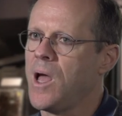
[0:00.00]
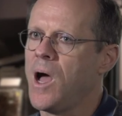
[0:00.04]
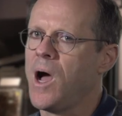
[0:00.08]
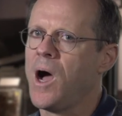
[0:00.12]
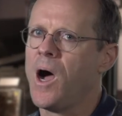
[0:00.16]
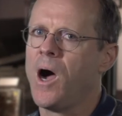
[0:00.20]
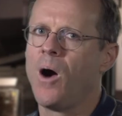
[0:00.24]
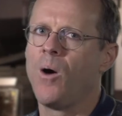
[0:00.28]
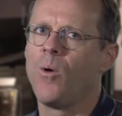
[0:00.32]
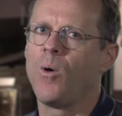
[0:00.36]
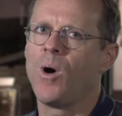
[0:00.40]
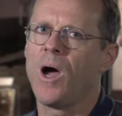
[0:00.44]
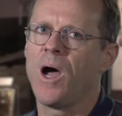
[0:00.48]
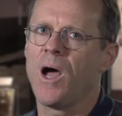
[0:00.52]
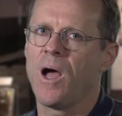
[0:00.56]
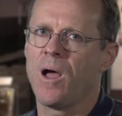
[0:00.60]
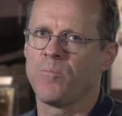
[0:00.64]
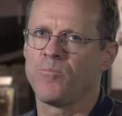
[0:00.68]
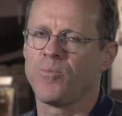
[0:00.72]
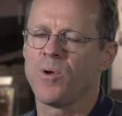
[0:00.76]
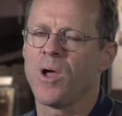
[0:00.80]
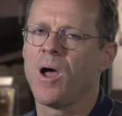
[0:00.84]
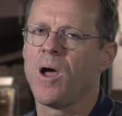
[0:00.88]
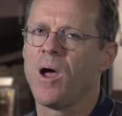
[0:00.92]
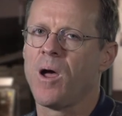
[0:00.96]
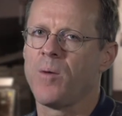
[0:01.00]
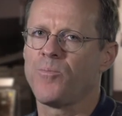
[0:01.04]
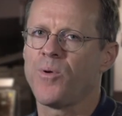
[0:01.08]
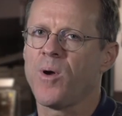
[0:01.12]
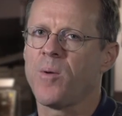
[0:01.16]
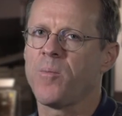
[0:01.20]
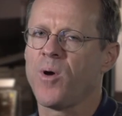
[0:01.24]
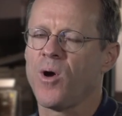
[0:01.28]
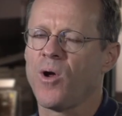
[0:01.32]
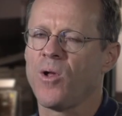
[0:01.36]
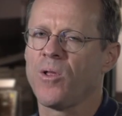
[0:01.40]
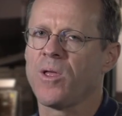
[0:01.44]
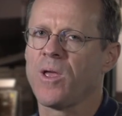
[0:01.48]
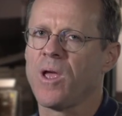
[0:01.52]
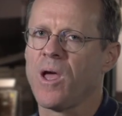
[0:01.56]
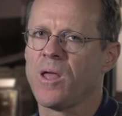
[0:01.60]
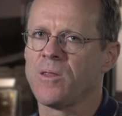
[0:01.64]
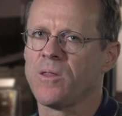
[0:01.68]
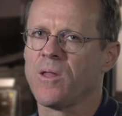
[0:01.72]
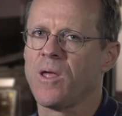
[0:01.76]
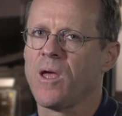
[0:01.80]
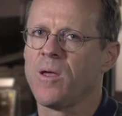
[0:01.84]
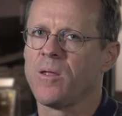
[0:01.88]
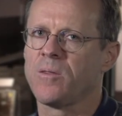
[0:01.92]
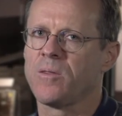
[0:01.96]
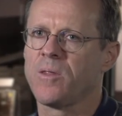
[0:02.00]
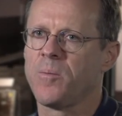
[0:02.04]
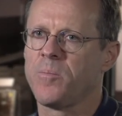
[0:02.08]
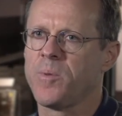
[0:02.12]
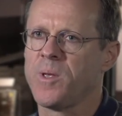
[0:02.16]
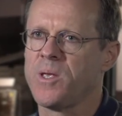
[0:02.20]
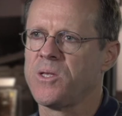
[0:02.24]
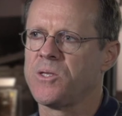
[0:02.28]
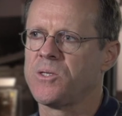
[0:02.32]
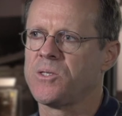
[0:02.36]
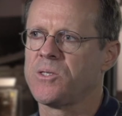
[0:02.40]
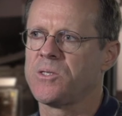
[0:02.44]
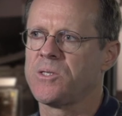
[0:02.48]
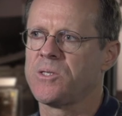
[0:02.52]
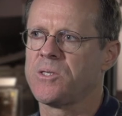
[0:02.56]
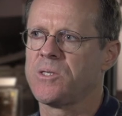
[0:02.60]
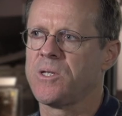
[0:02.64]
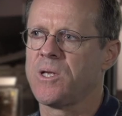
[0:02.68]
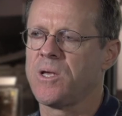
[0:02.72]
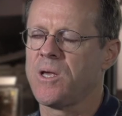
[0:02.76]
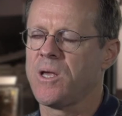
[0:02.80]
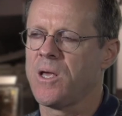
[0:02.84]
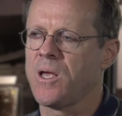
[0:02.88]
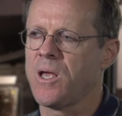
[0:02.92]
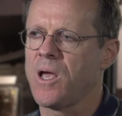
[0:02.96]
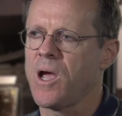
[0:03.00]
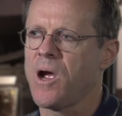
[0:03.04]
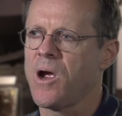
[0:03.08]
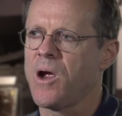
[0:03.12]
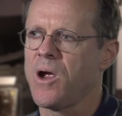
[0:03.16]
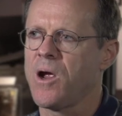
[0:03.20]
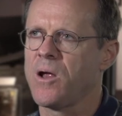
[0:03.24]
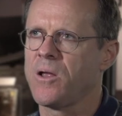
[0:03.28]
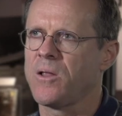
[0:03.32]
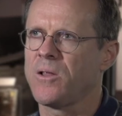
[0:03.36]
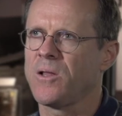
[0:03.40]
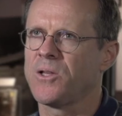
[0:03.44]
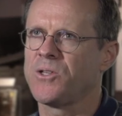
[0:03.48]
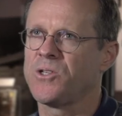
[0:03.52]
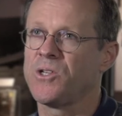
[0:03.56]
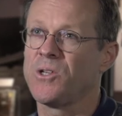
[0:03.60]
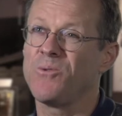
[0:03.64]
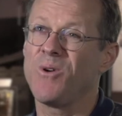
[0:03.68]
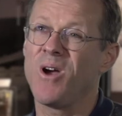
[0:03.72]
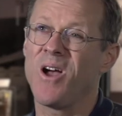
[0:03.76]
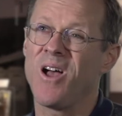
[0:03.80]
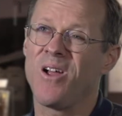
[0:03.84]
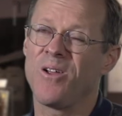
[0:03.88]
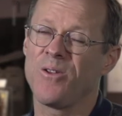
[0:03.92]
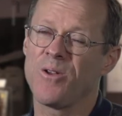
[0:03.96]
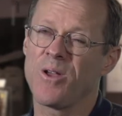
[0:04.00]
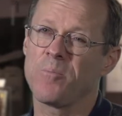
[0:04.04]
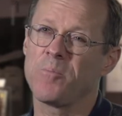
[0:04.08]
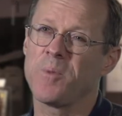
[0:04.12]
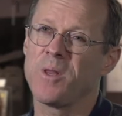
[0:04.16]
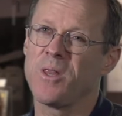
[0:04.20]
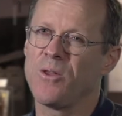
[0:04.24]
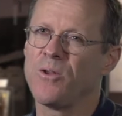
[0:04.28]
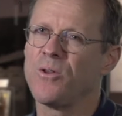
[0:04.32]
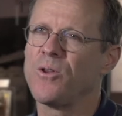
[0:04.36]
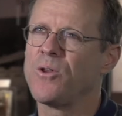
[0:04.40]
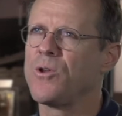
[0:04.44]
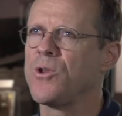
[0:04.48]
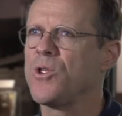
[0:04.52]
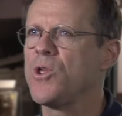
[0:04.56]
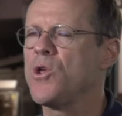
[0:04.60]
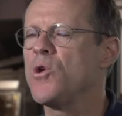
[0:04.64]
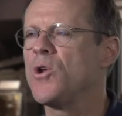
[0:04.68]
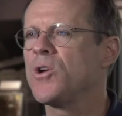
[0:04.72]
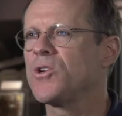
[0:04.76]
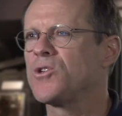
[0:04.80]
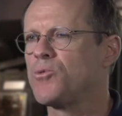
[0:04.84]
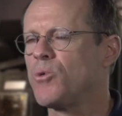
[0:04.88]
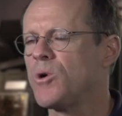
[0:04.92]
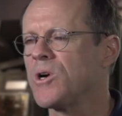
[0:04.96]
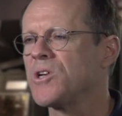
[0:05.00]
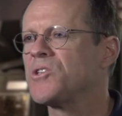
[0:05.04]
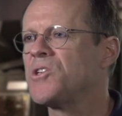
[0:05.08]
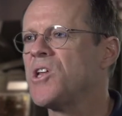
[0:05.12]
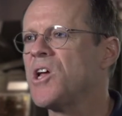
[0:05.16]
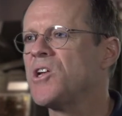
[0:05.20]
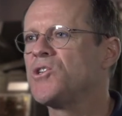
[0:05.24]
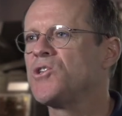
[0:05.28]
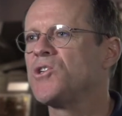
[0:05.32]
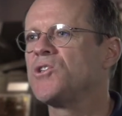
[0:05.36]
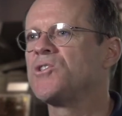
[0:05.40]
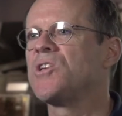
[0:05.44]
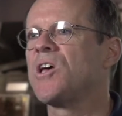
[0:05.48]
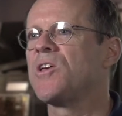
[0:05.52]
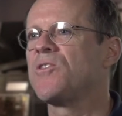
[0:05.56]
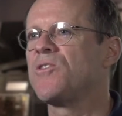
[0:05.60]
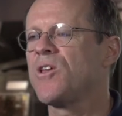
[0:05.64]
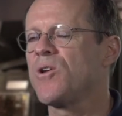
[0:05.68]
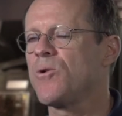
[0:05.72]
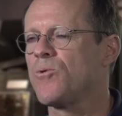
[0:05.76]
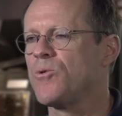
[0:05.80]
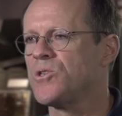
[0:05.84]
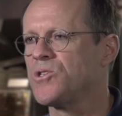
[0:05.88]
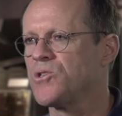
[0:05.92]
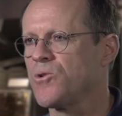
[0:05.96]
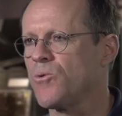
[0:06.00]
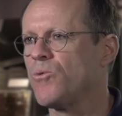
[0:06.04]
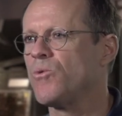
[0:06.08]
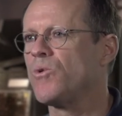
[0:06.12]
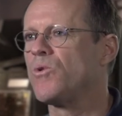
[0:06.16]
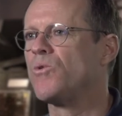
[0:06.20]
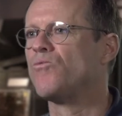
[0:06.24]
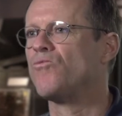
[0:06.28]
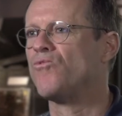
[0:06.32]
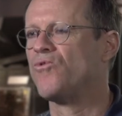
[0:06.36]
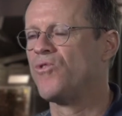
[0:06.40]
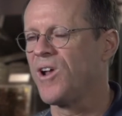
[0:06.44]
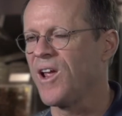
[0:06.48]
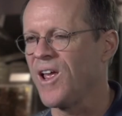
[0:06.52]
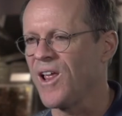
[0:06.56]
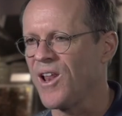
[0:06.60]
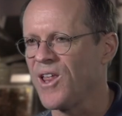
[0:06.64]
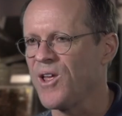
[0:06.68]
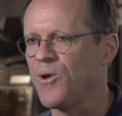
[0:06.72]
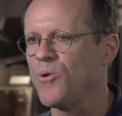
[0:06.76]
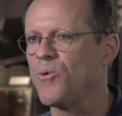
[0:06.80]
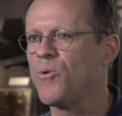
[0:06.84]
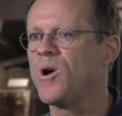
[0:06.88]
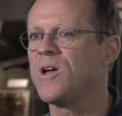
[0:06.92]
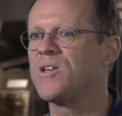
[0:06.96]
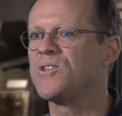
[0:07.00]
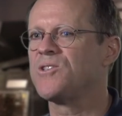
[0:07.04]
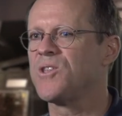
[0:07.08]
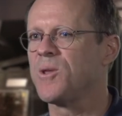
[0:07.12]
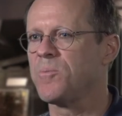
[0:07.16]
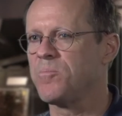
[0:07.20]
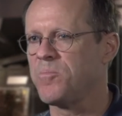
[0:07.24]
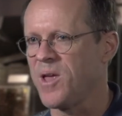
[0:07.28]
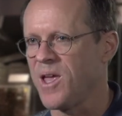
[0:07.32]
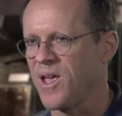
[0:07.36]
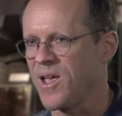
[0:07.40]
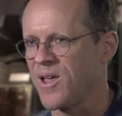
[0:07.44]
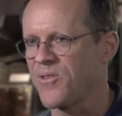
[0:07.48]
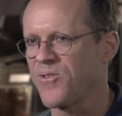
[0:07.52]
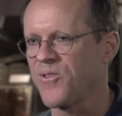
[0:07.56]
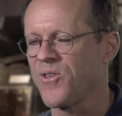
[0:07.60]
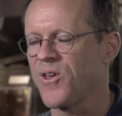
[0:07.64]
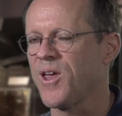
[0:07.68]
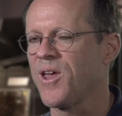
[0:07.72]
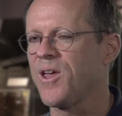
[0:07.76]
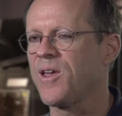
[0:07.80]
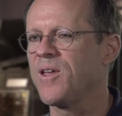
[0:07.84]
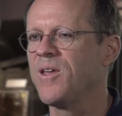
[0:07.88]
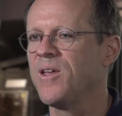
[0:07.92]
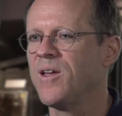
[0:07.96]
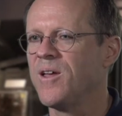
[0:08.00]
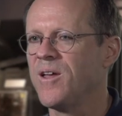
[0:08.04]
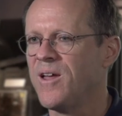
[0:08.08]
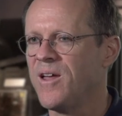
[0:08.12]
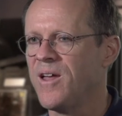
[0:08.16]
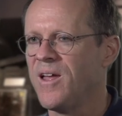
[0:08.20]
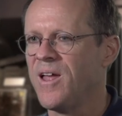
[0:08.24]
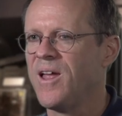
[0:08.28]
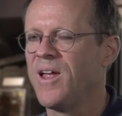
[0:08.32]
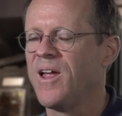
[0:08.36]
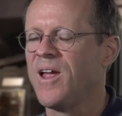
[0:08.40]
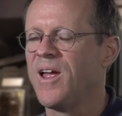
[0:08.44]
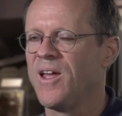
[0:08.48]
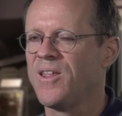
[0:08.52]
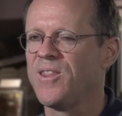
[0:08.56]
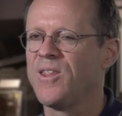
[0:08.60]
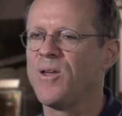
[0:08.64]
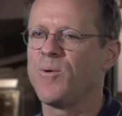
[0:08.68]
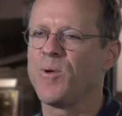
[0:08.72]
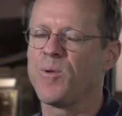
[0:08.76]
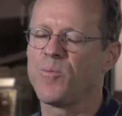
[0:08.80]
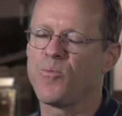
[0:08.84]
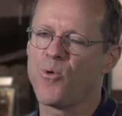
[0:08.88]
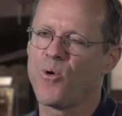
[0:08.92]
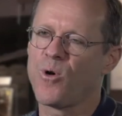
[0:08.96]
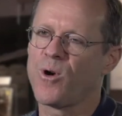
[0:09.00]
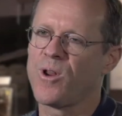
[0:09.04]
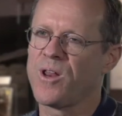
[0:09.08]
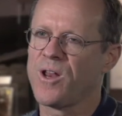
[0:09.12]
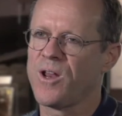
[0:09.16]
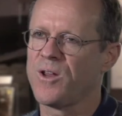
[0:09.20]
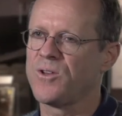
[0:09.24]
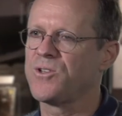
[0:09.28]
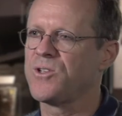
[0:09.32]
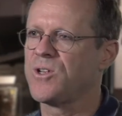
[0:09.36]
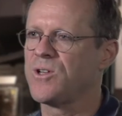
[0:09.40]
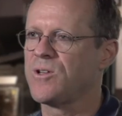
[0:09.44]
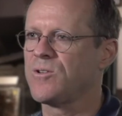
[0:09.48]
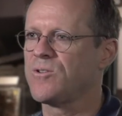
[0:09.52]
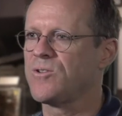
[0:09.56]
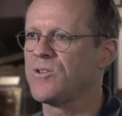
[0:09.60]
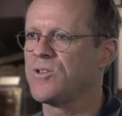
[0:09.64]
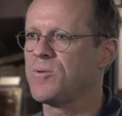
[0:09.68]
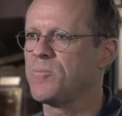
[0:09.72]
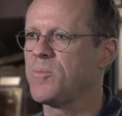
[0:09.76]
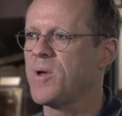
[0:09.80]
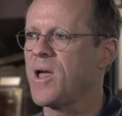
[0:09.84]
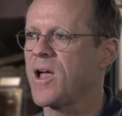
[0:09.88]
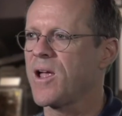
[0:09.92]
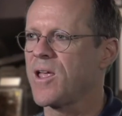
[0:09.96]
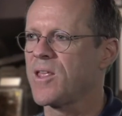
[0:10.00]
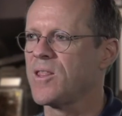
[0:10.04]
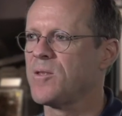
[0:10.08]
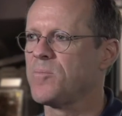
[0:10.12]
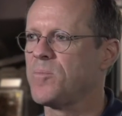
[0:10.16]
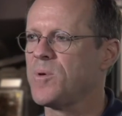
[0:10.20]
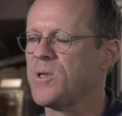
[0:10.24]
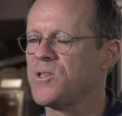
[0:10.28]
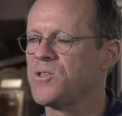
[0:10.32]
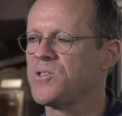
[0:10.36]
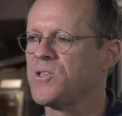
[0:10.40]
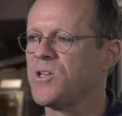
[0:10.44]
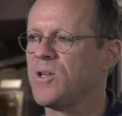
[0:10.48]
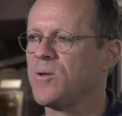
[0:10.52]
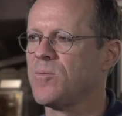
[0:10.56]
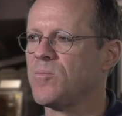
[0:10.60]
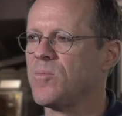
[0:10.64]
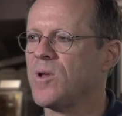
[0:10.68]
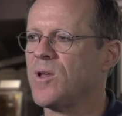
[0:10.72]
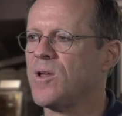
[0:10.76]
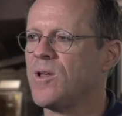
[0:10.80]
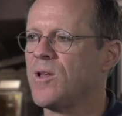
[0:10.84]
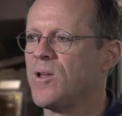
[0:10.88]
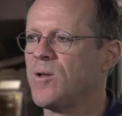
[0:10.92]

Oh, primarily on the PC. Let's see. Well, the Unix workstations, I think, really was the big thing. And then we ported it to Mac and the PC.